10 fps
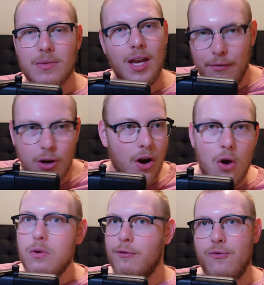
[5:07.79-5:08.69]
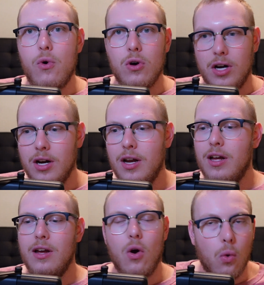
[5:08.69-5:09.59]
If you're 0 4
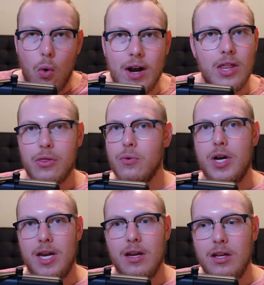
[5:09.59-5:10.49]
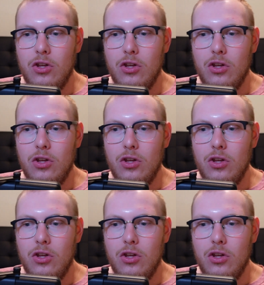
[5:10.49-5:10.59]
or 1 3,